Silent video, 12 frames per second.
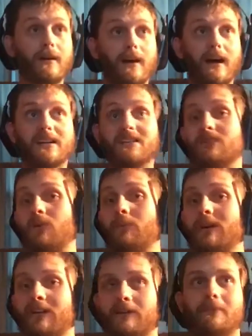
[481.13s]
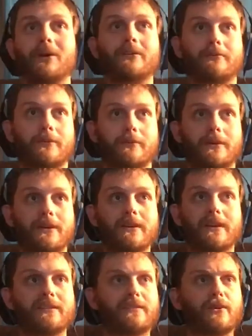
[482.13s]
I just don't make any money from it, and
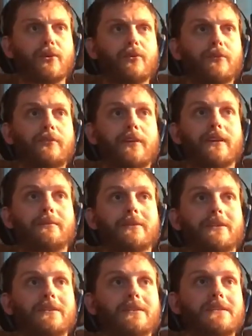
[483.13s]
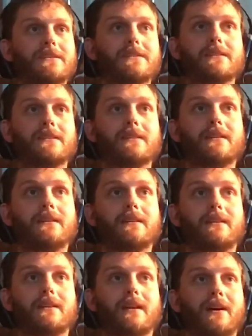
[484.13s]
that's totally fine because
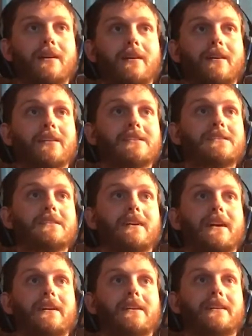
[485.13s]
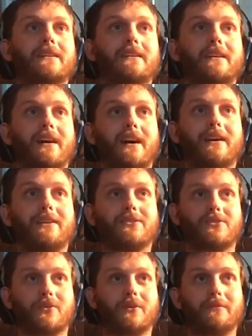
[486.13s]
honestly, I
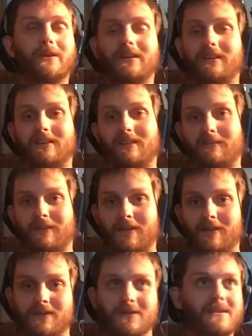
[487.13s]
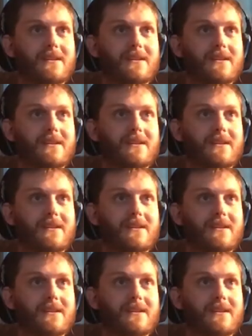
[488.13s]
enjoy making these videos.